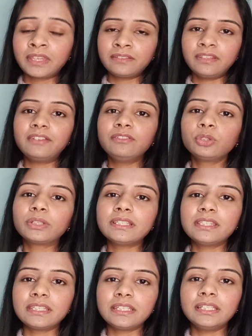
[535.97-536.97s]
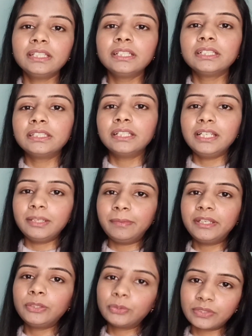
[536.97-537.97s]
There you can see the
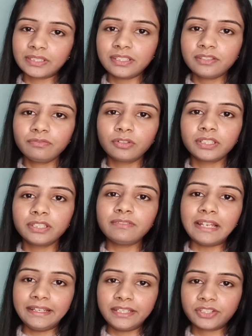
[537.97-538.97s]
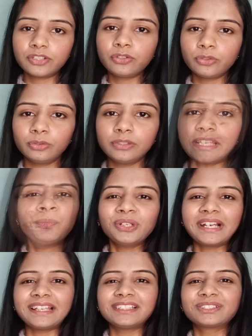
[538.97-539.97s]
limit usage for the validation rules. Hope you
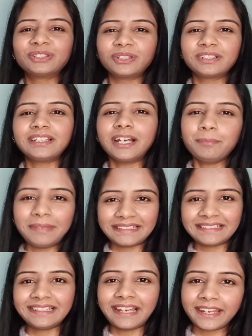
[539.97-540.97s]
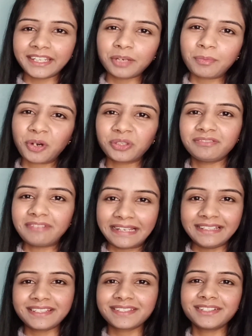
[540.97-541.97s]
guys got a basic idea about the
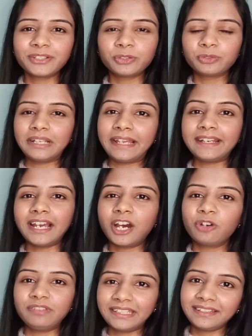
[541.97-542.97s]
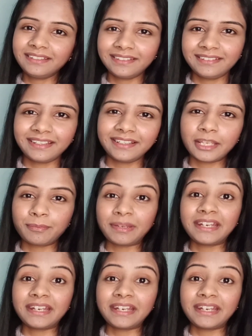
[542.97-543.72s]
validation rule and how we can create them,